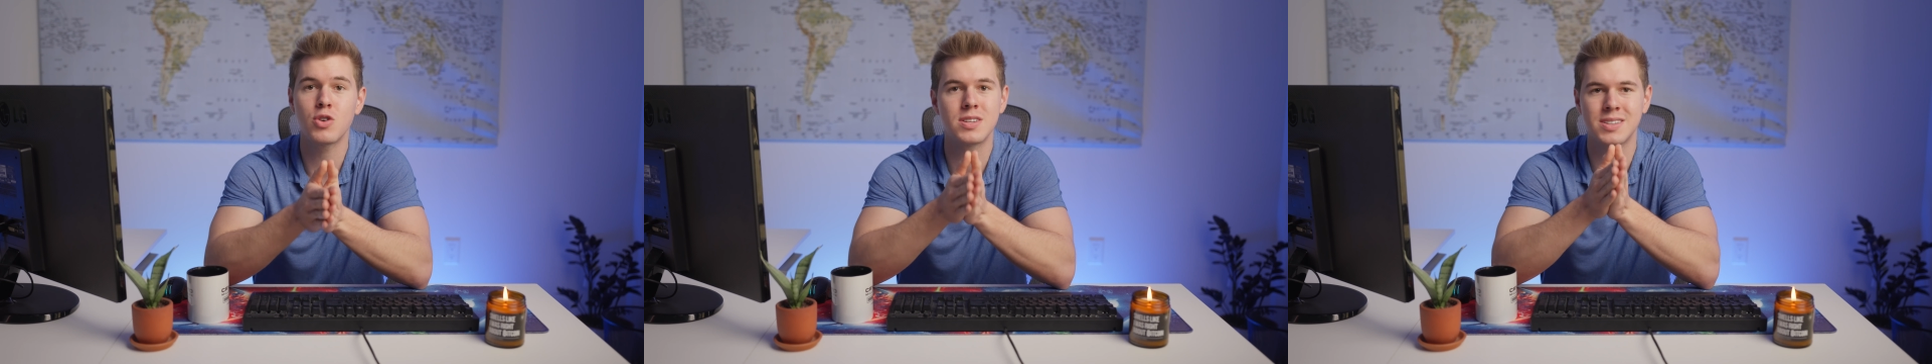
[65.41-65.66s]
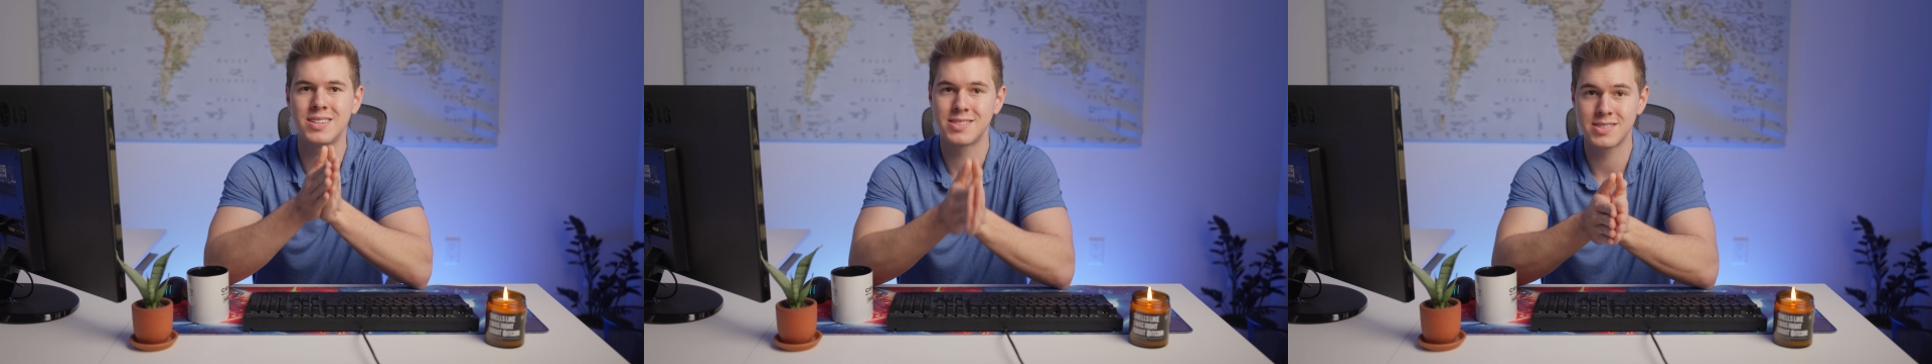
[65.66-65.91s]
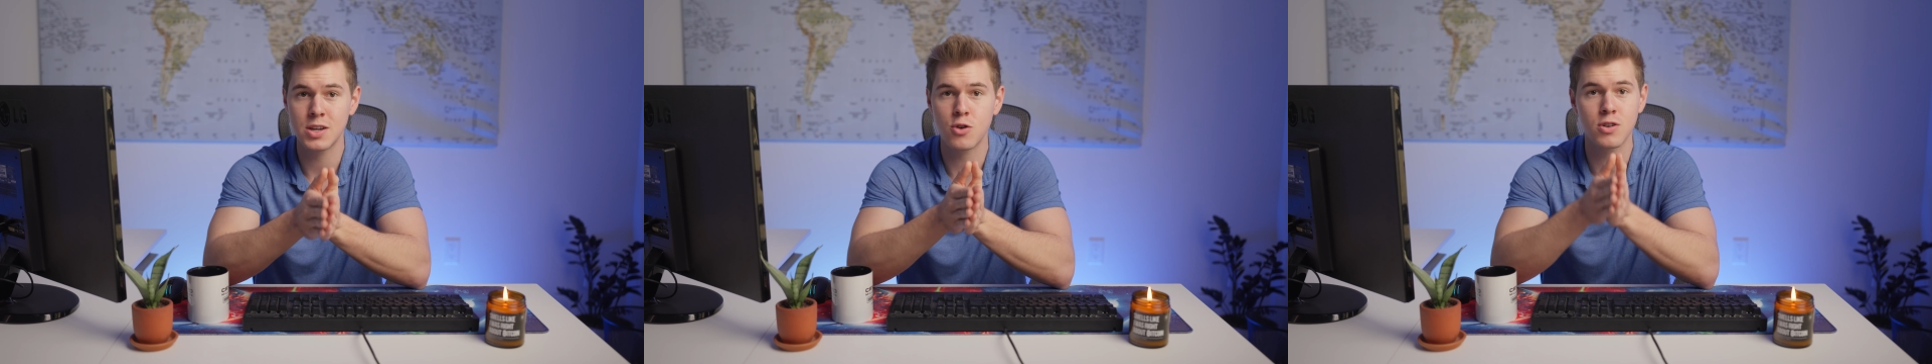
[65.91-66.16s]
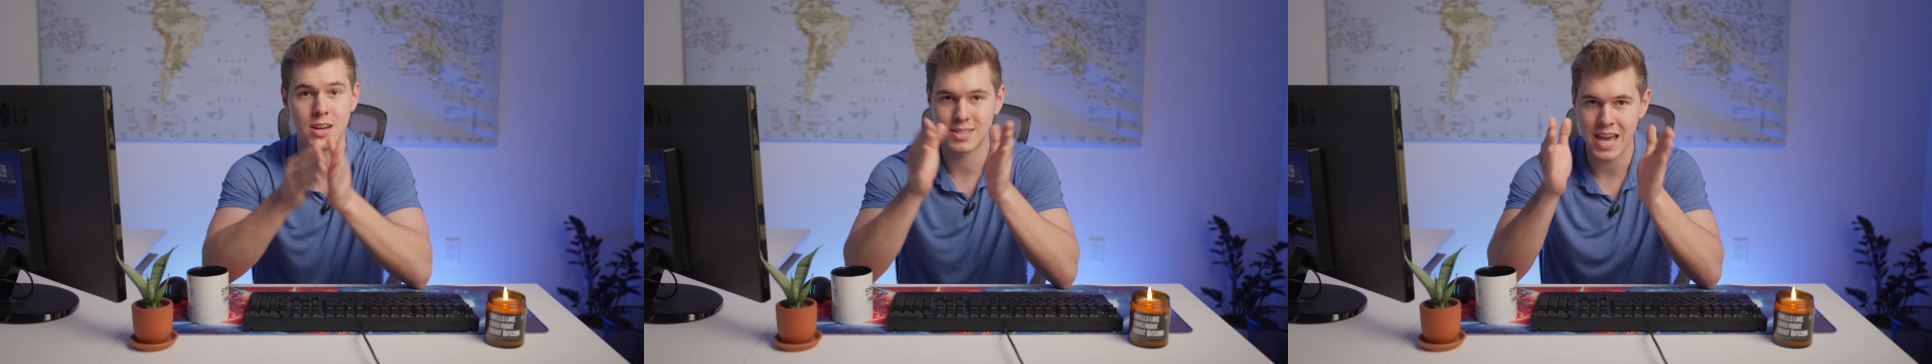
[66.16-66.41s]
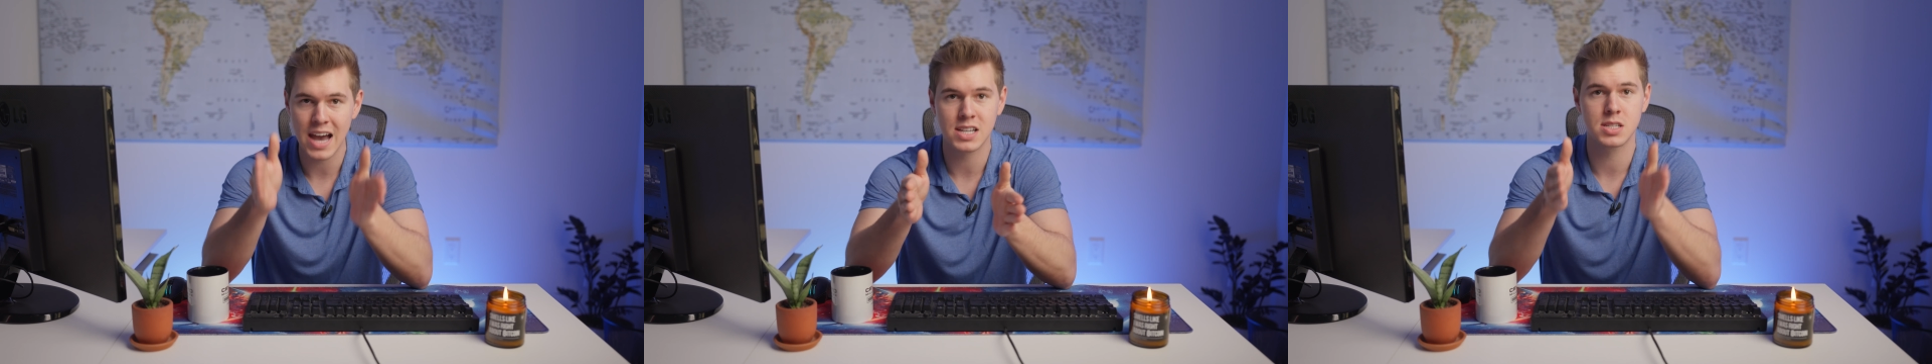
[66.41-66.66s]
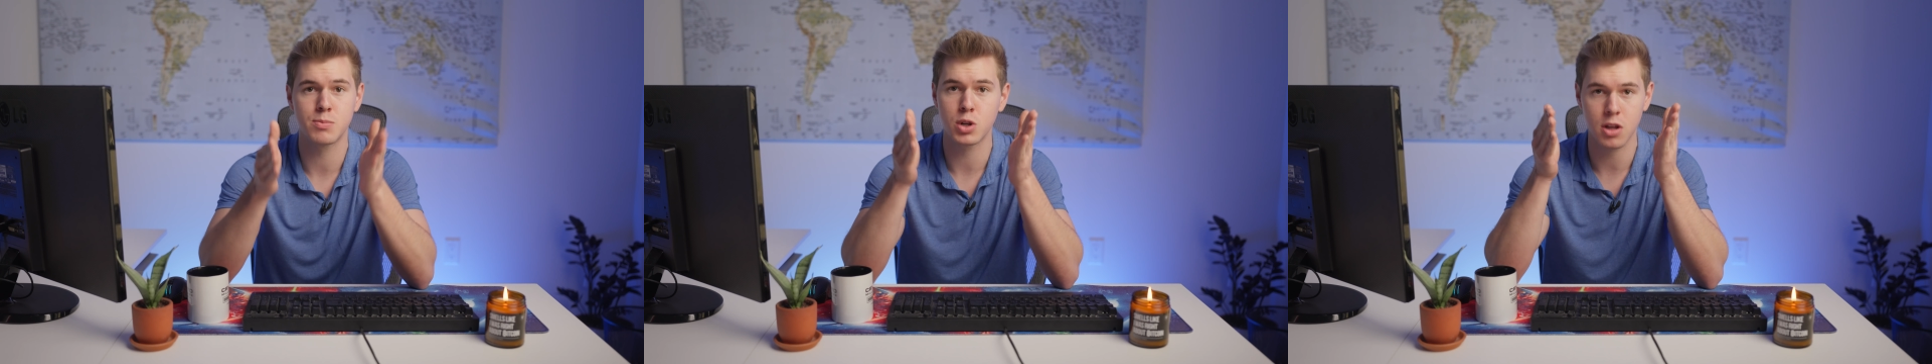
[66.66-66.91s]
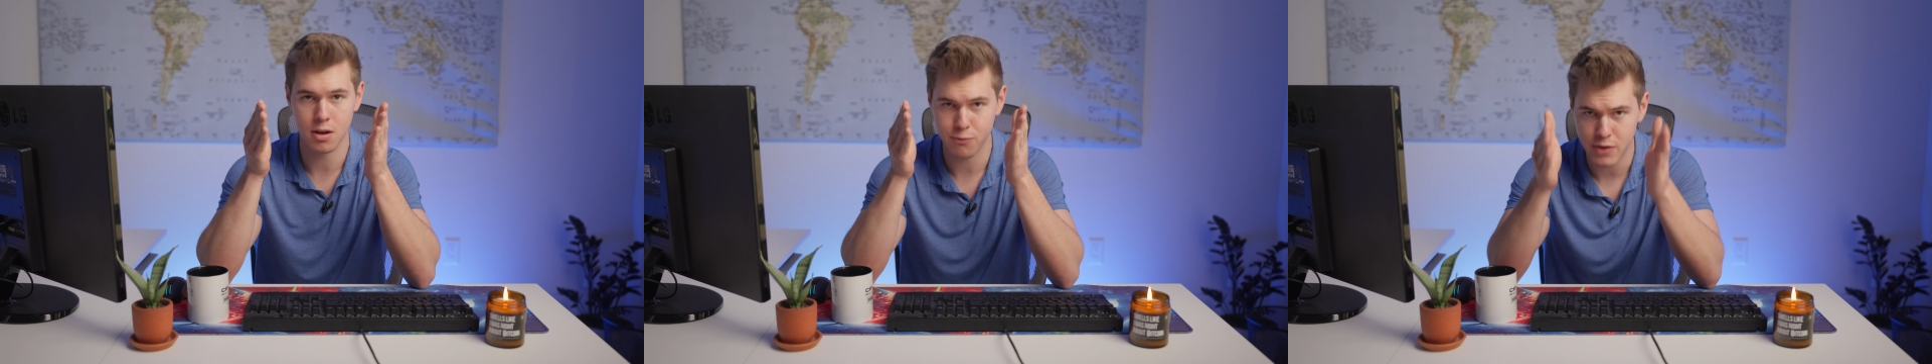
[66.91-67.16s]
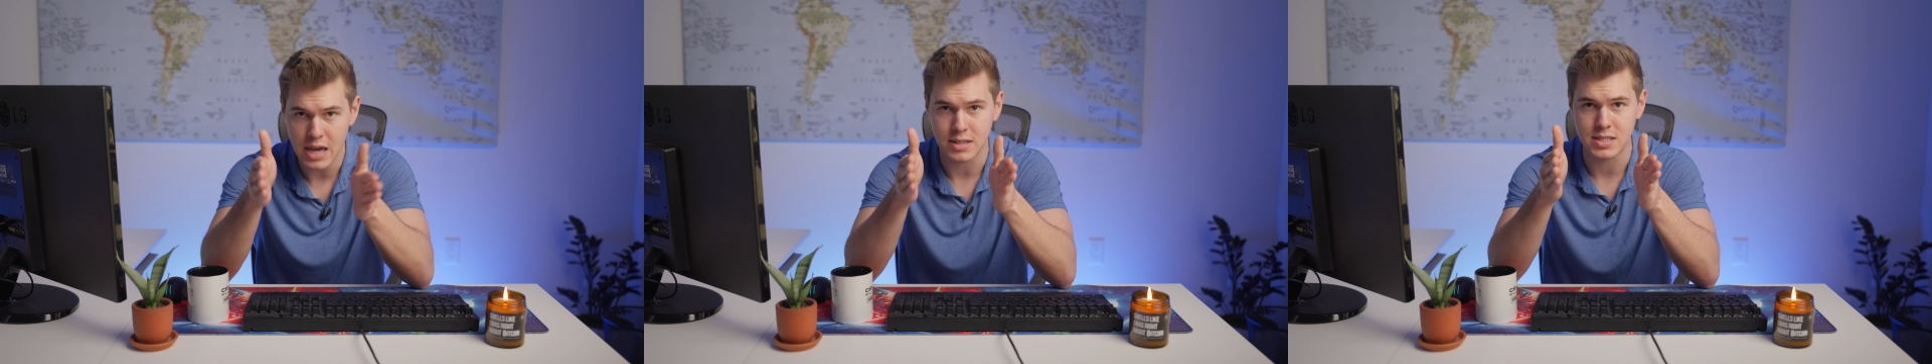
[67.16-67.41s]
is considered a taxable
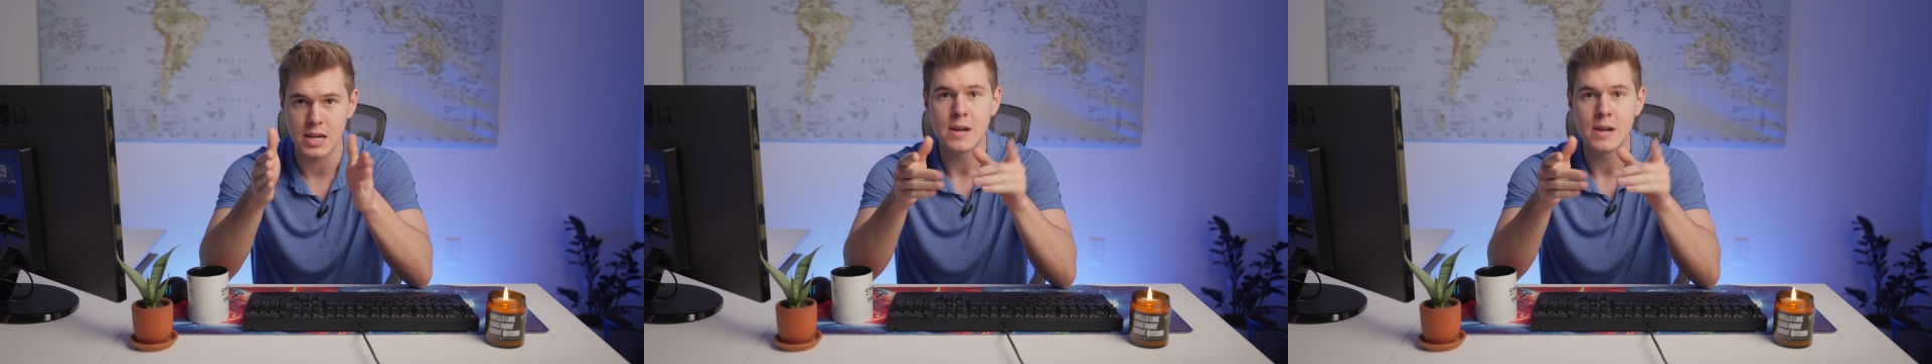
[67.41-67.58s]
event.